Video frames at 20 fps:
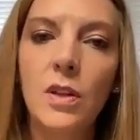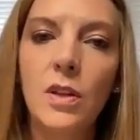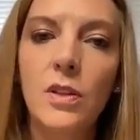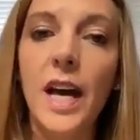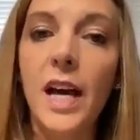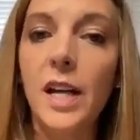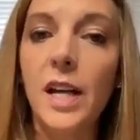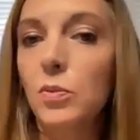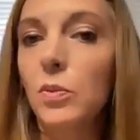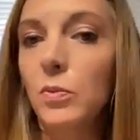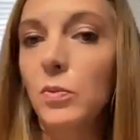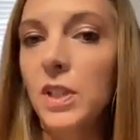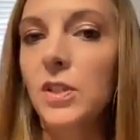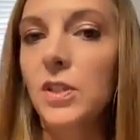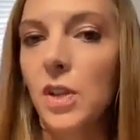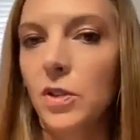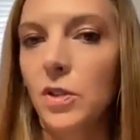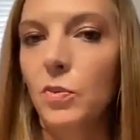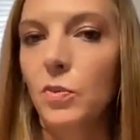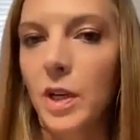That's when we
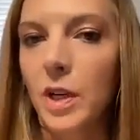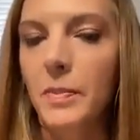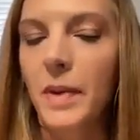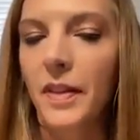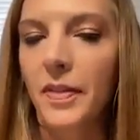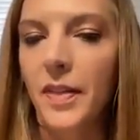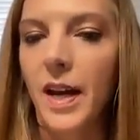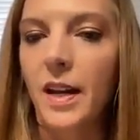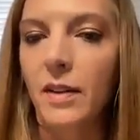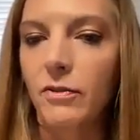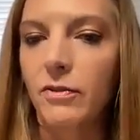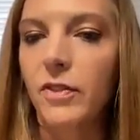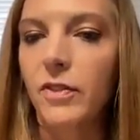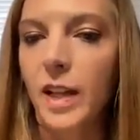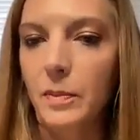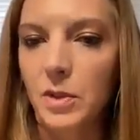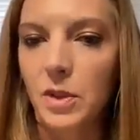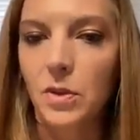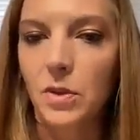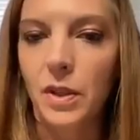start to worry about that
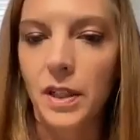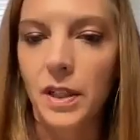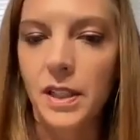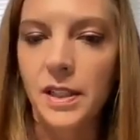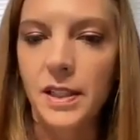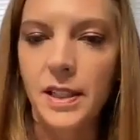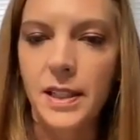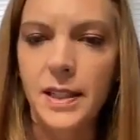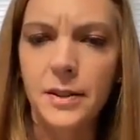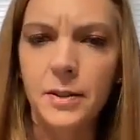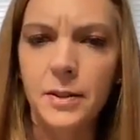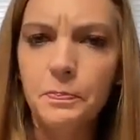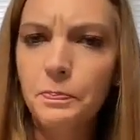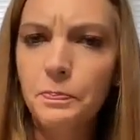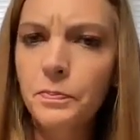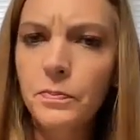inflammatory disease.